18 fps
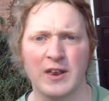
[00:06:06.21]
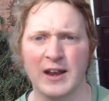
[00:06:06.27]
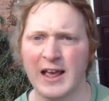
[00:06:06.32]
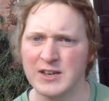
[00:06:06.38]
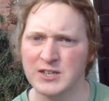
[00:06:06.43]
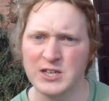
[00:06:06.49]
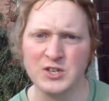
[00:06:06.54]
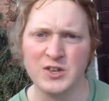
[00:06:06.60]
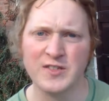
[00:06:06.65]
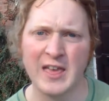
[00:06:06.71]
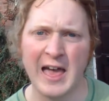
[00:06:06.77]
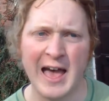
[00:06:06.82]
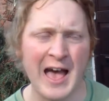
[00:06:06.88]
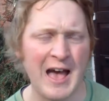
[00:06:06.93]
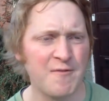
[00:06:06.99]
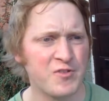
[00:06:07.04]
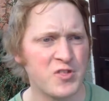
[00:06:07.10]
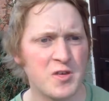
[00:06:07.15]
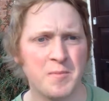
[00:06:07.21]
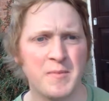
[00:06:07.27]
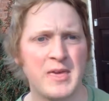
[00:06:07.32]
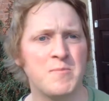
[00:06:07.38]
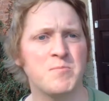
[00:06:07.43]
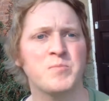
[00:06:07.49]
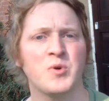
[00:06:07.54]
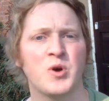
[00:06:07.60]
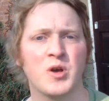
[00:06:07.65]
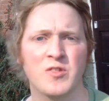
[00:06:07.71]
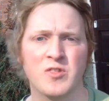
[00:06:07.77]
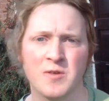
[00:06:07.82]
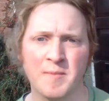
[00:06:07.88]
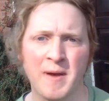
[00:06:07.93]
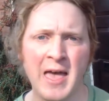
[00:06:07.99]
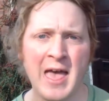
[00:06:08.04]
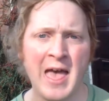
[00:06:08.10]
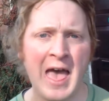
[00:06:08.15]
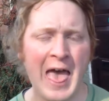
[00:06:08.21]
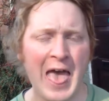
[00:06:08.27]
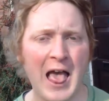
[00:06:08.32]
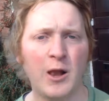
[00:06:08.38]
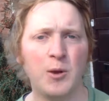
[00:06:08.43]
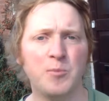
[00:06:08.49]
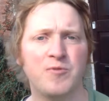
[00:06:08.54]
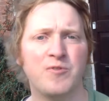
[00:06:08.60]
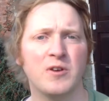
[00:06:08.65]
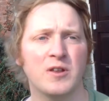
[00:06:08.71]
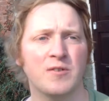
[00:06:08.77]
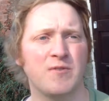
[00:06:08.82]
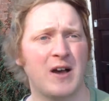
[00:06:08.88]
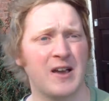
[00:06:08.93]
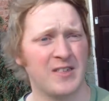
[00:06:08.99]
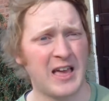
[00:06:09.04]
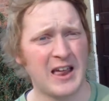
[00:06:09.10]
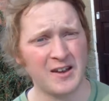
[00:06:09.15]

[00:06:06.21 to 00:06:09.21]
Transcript: and actually just to have some input, some helpful advice,